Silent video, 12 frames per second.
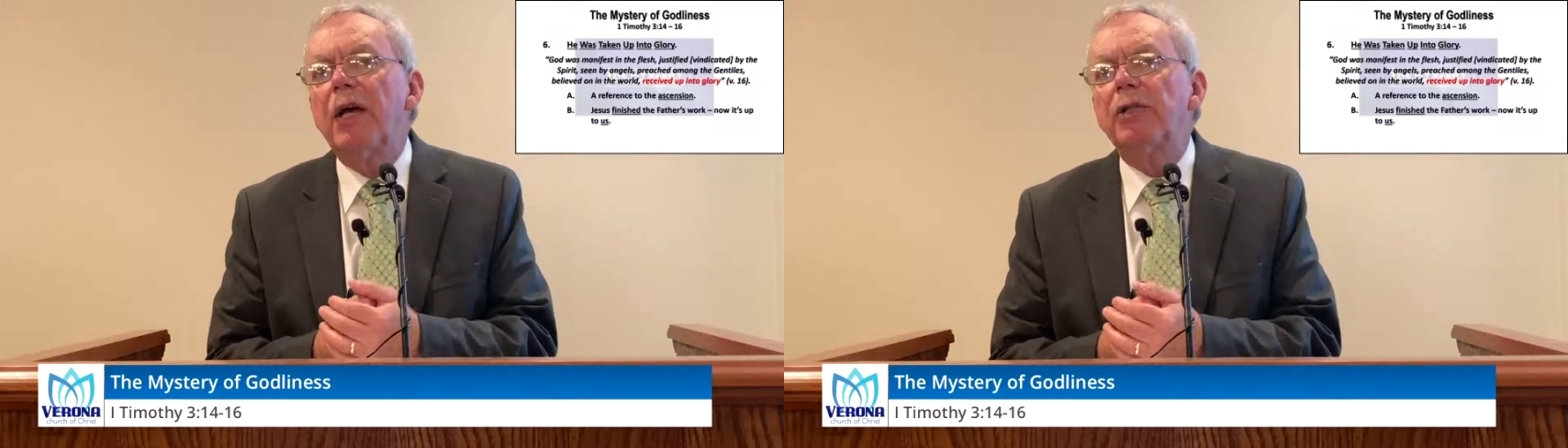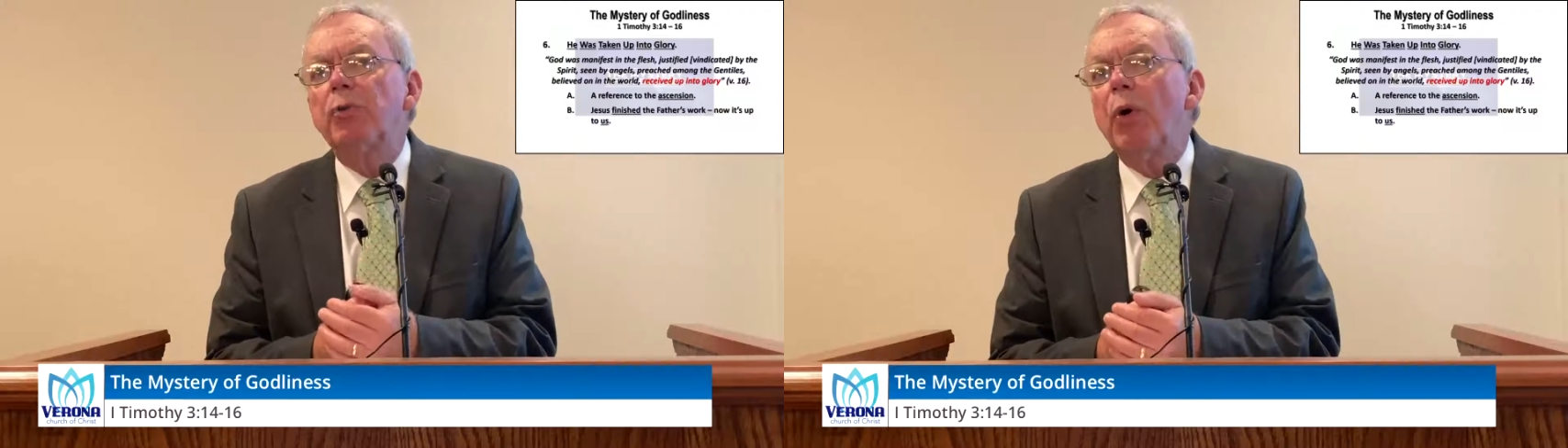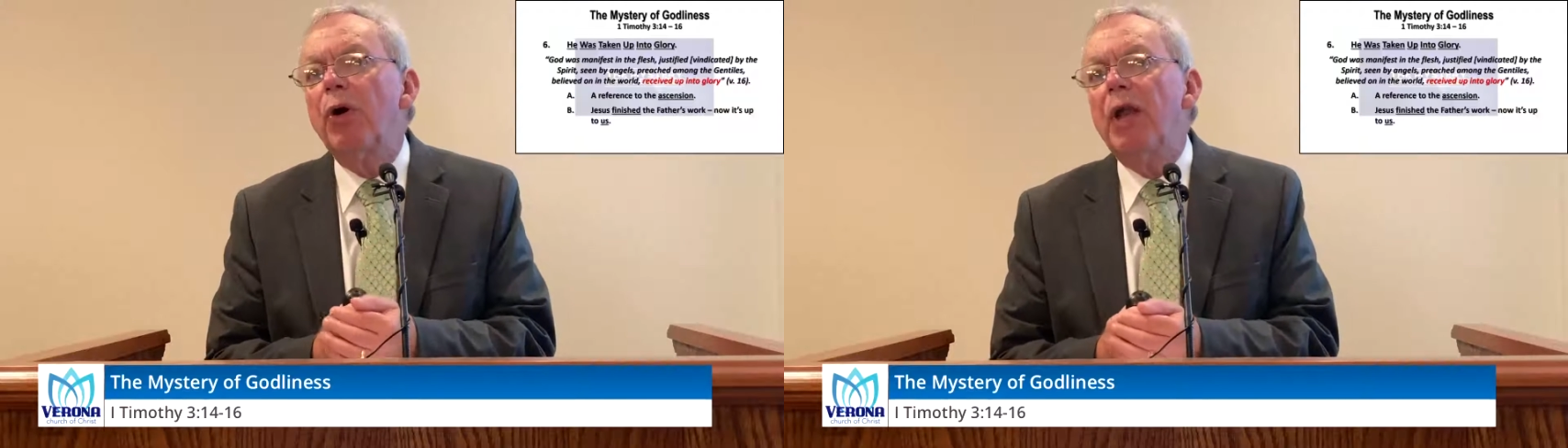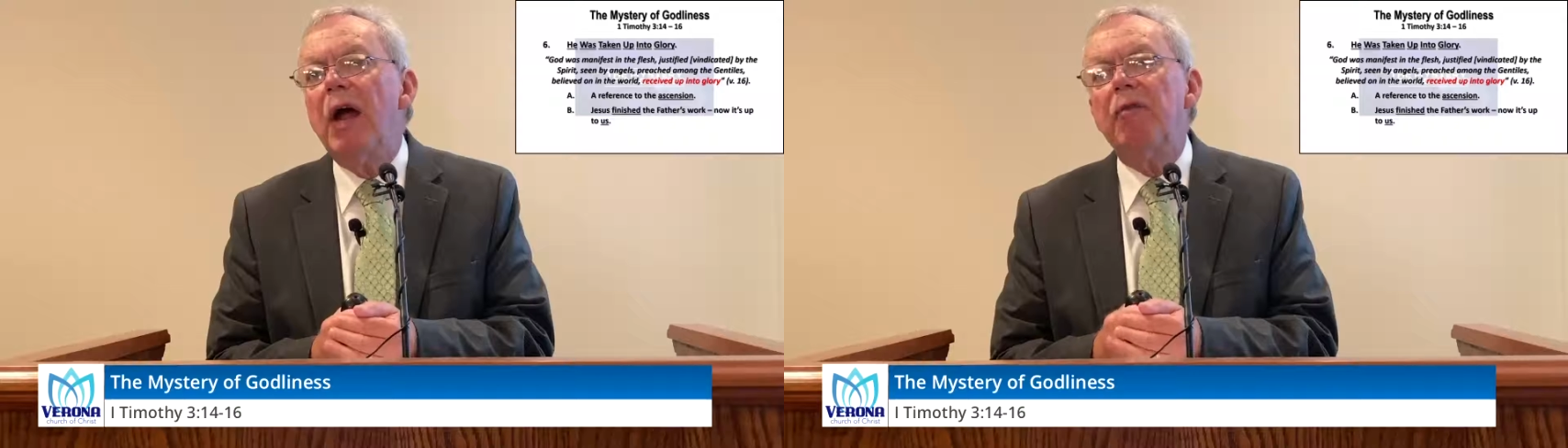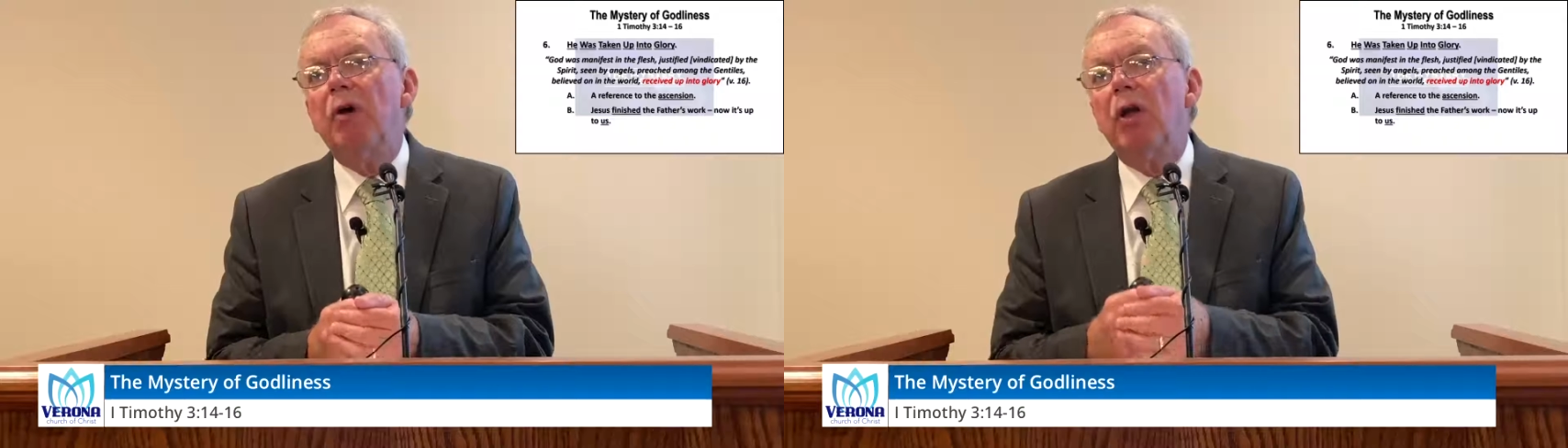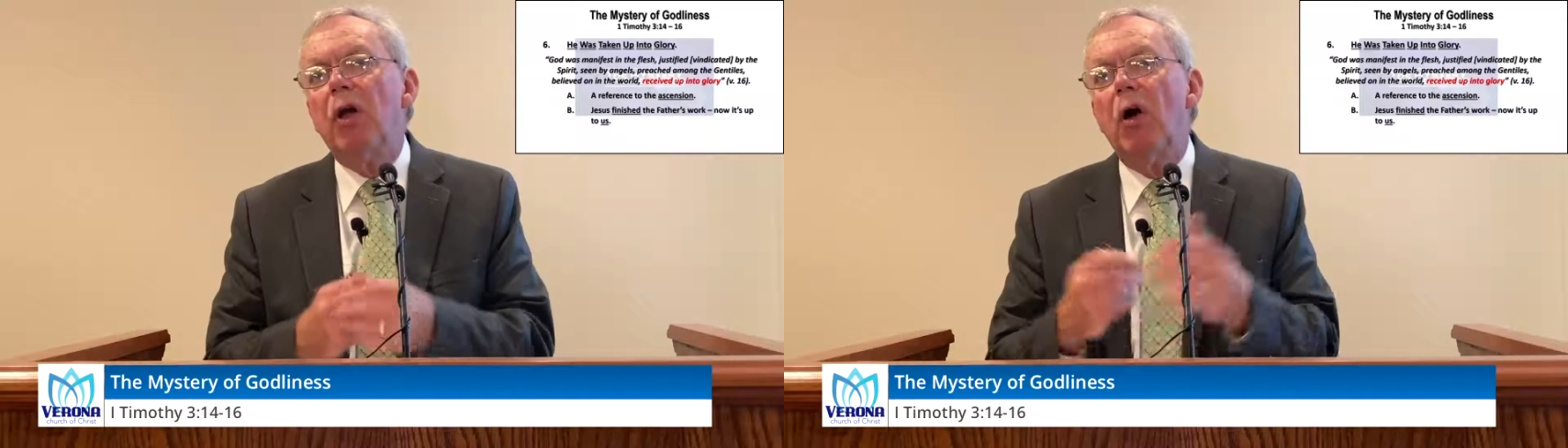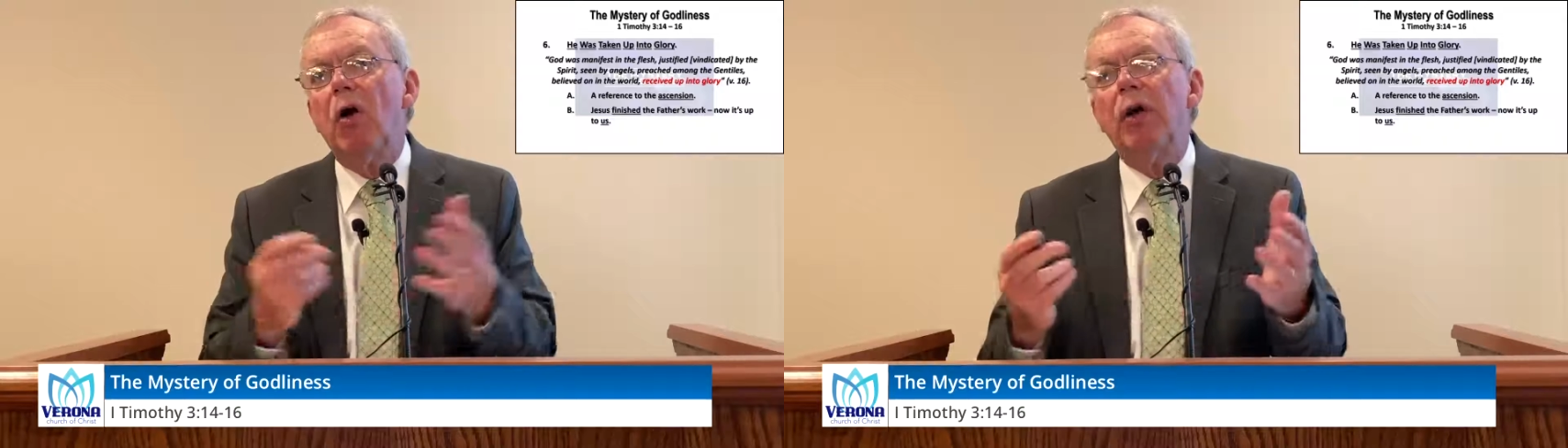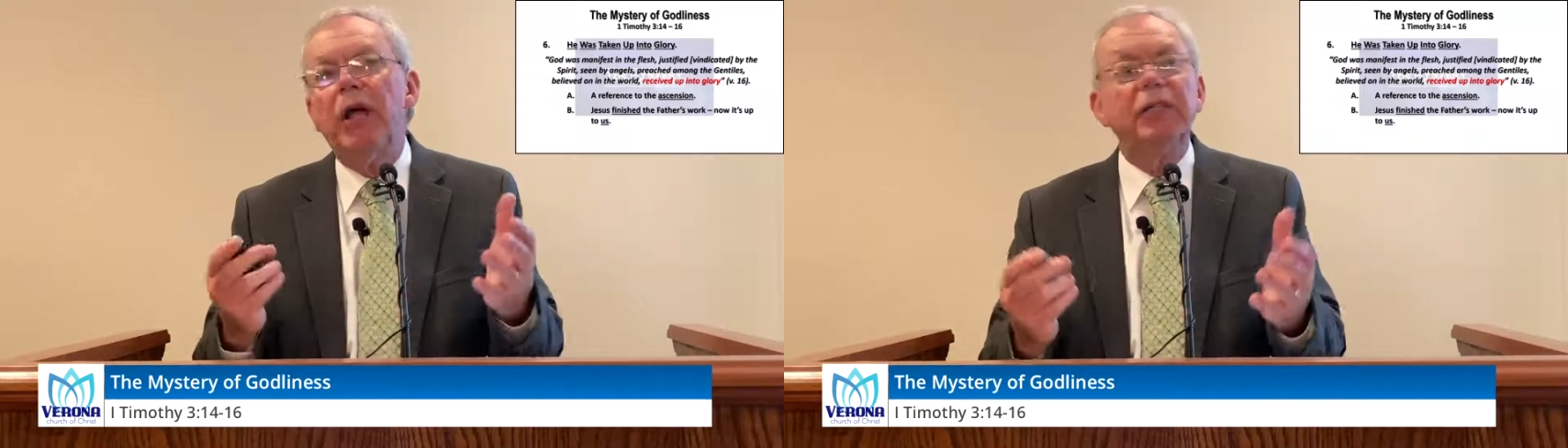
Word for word: us, we're never alone,